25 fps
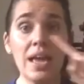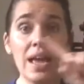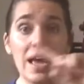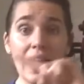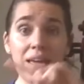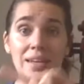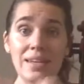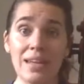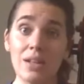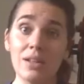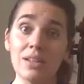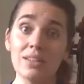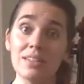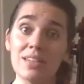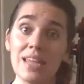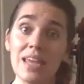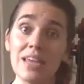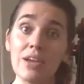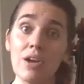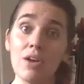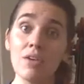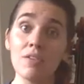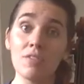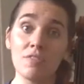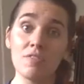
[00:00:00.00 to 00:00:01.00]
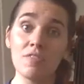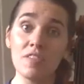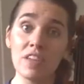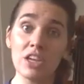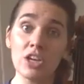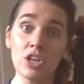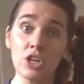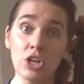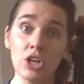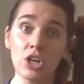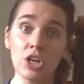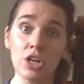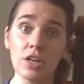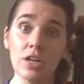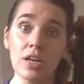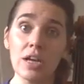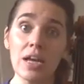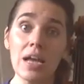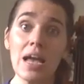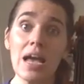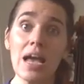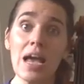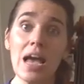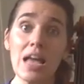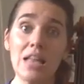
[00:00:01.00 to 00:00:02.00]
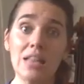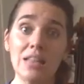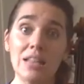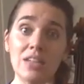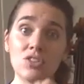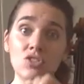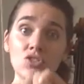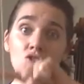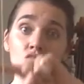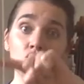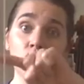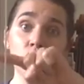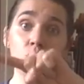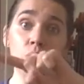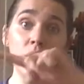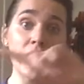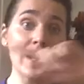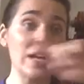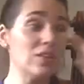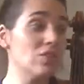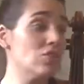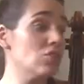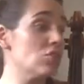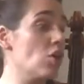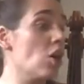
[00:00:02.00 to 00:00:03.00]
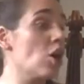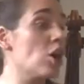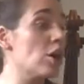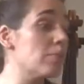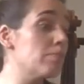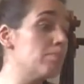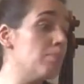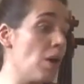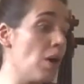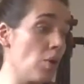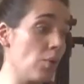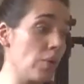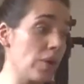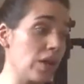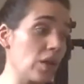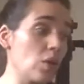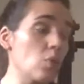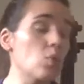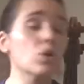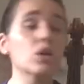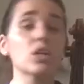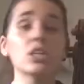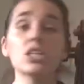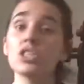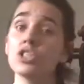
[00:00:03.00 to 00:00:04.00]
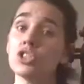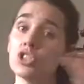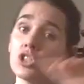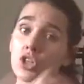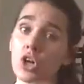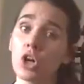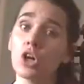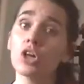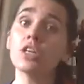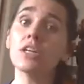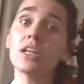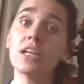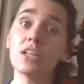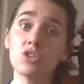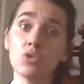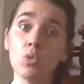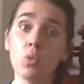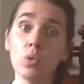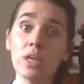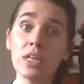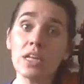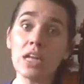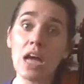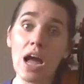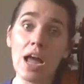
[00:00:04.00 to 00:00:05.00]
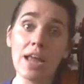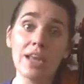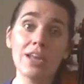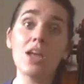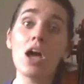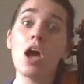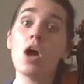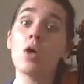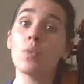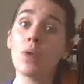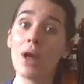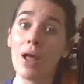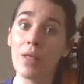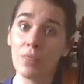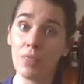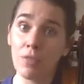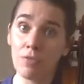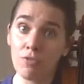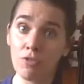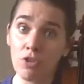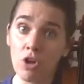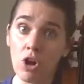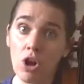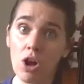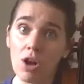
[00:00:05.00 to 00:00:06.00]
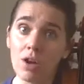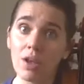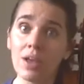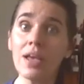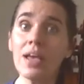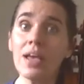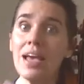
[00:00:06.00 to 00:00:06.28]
And now let's take our finger and let's trace our bowing. We're gonna start 29 around the frog.